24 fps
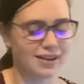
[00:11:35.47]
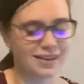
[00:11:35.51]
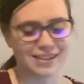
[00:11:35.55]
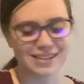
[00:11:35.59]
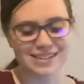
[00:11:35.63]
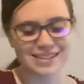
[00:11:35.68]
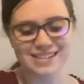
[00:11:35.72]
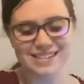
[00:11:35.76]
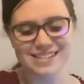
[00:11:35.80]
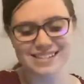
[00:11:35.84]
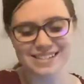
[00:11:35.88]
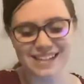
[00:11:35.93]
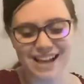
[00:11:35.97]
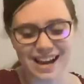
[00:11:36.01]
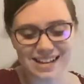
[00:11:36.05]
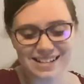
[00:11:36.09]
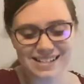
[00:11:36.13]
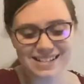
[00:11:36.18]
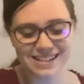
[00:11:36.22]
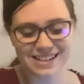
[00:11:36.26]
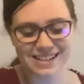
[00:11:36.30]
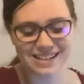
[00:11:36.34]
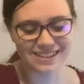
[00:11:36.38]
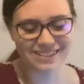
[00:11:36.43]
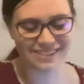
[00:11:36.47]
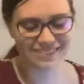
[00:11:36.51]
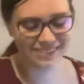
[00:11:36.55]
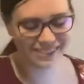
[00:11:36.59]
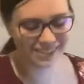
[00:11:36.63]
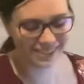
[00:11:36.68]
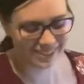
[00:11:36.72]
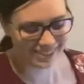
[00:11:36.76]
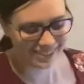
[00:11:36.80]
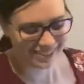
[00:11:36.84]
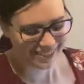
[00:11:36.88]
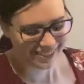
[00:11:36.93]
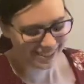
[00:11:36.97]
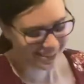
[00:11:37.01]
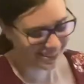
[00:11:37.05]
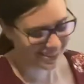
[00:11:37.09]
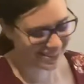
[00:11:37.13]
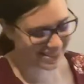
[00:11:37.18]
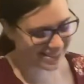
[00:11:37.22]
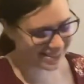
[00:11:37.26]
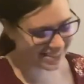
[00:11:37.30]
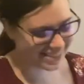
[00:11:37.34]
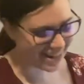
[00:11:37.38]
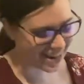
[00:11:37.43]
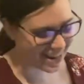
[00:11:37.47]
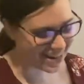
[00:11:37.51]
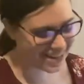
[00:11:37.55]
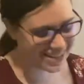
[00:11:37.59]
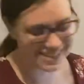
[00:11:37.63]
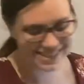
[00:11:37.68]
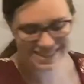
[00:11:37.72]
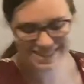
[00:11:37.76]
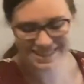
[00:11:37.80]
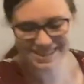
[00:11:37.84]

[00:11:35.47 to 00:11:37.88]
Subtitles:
set here, the stage is